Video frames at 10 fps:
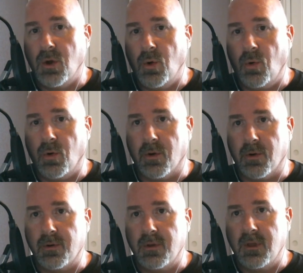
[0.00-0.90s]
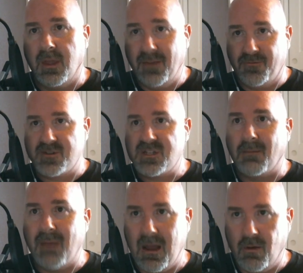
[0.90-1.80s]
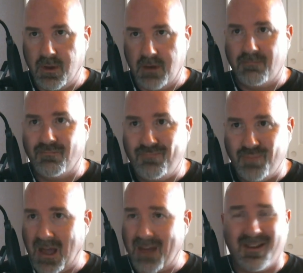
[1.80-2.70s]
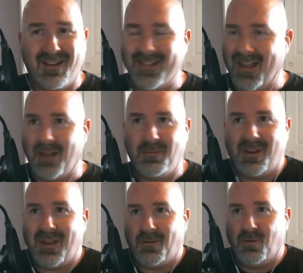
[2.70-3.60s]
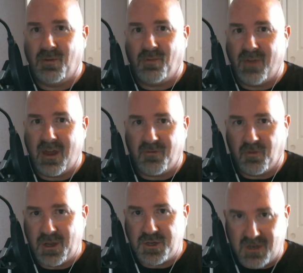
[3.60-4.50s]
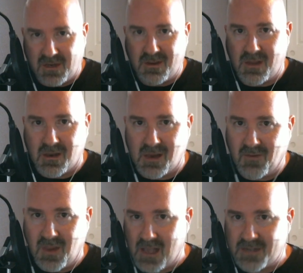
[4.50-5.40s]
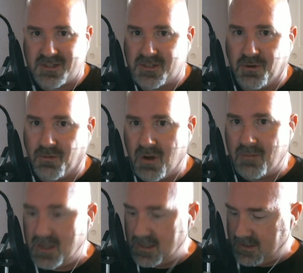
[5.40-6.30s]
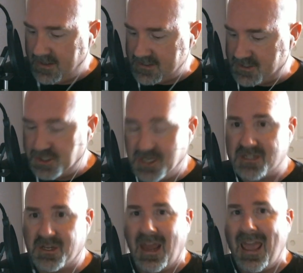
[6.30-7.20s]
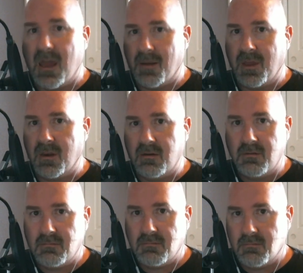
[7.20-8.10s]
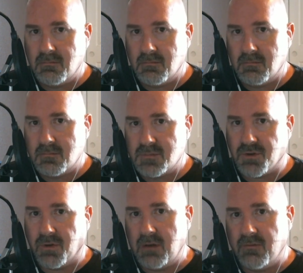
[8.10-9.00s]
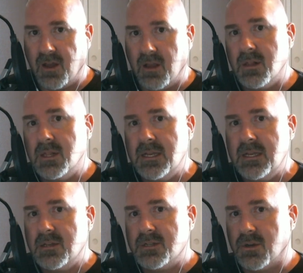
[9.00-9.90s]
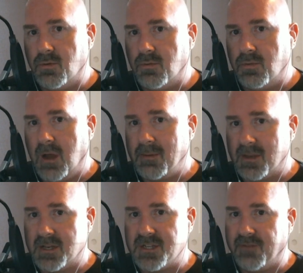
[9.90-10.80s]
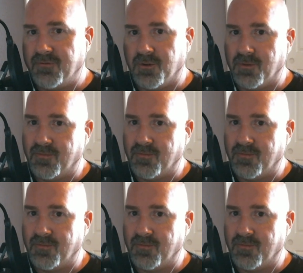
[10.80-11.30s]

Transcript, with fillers: or right. if somehow it it's, I mean, how would it pull that information? It doesn't have any access to your ROM. It's just an animated screen file. So yeah, I'm, I'm more talking about.